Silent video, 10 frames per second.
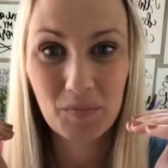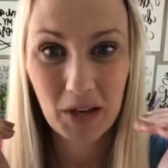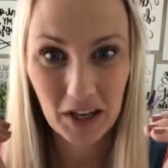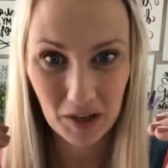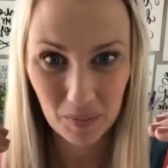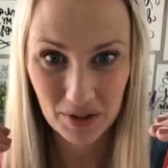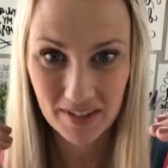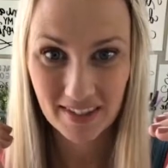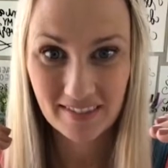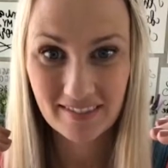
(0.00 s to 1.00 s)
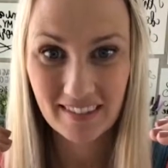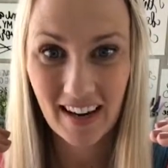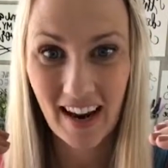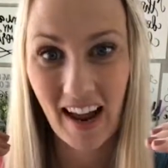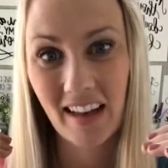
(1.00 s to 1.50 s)
being a good person
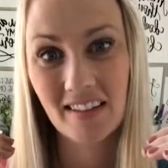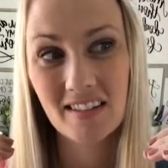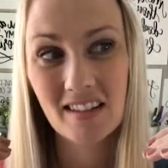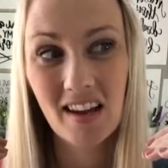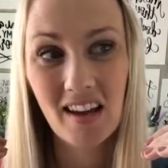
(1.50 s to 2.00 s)
and